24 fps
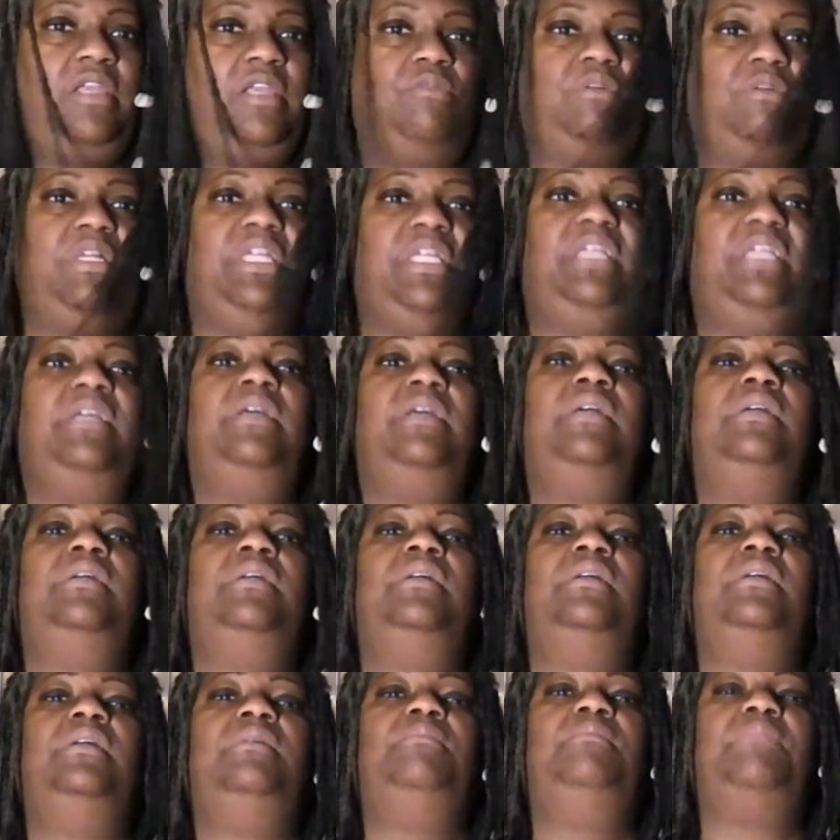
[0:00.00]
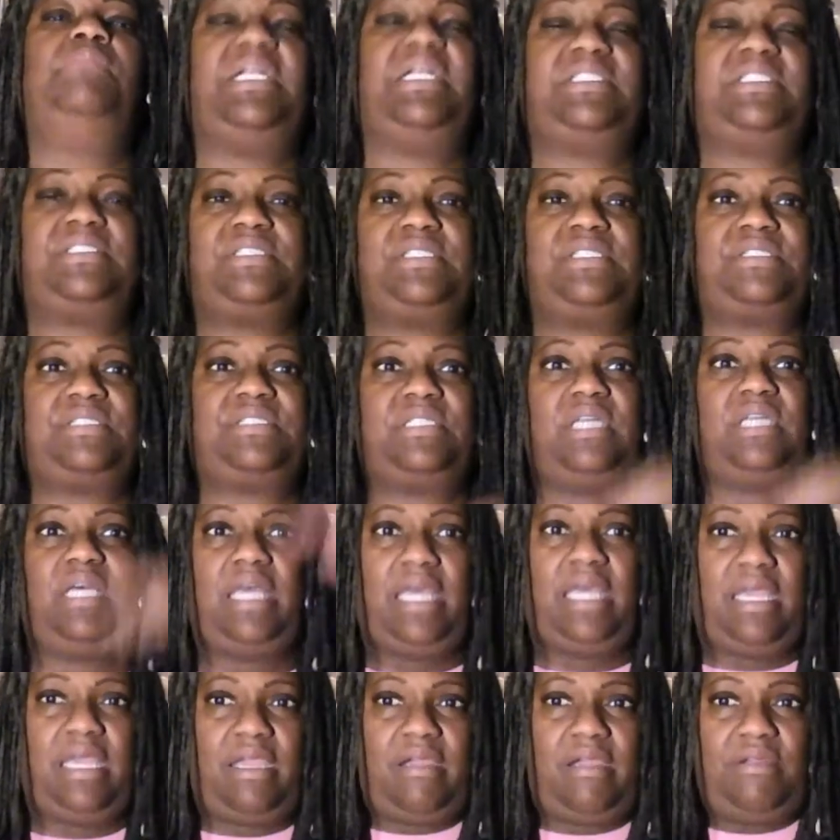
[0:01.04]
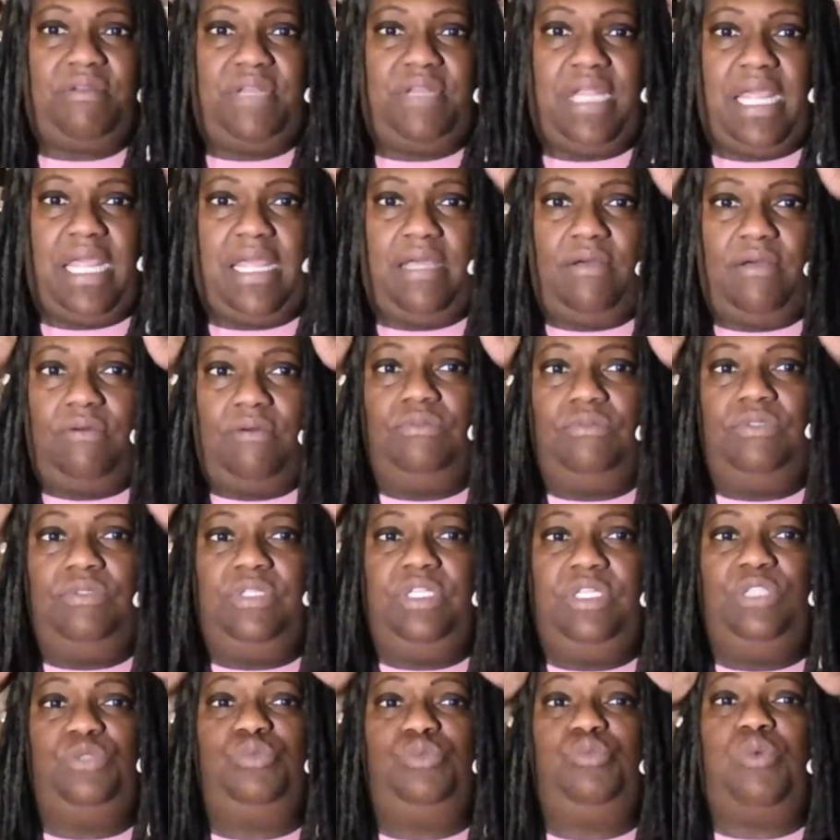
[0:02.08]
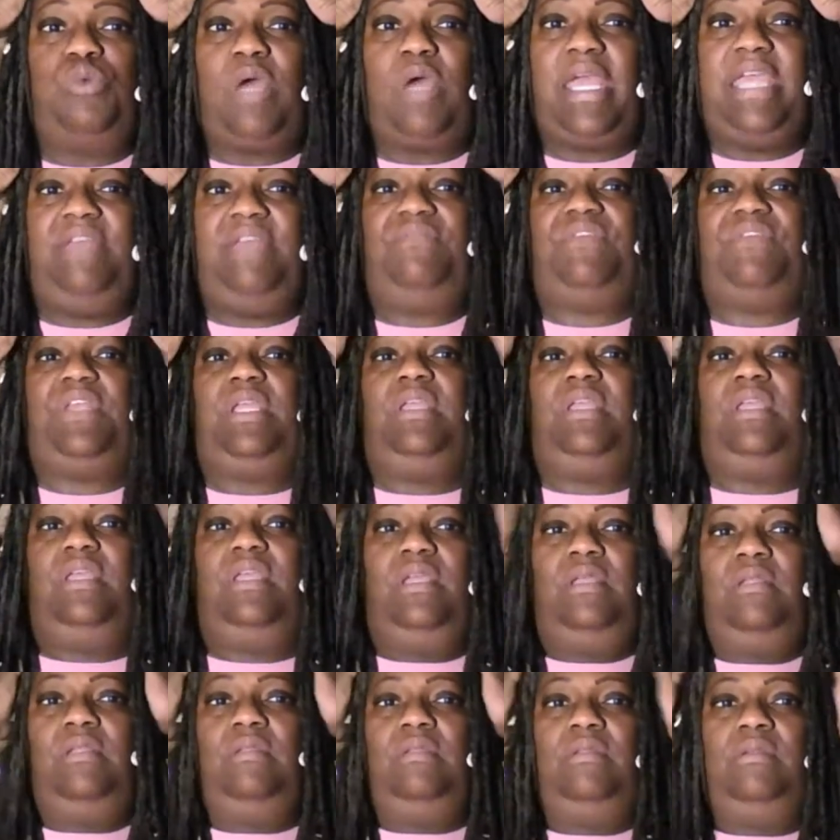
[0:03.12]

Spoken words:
Anyway, my sister hair now is wavy